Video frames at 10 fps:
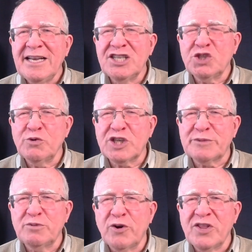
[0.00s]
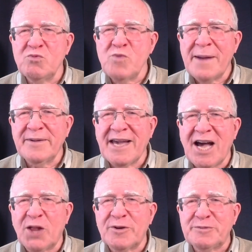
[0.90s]
is to explore the web
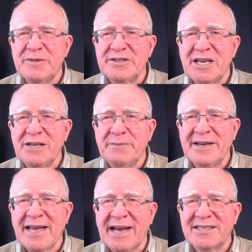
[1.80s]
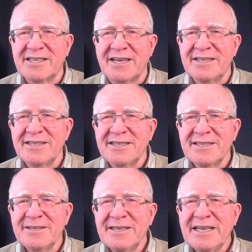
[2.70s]
galleries maintained by NASA.
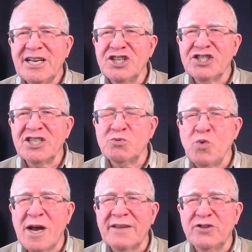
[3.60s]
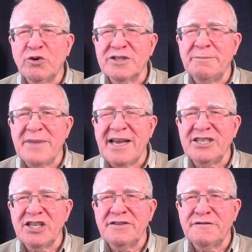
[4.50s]
Here's just one of those
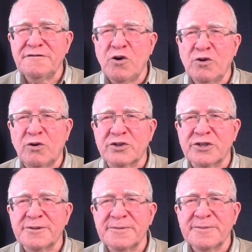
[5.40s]
amazing photos.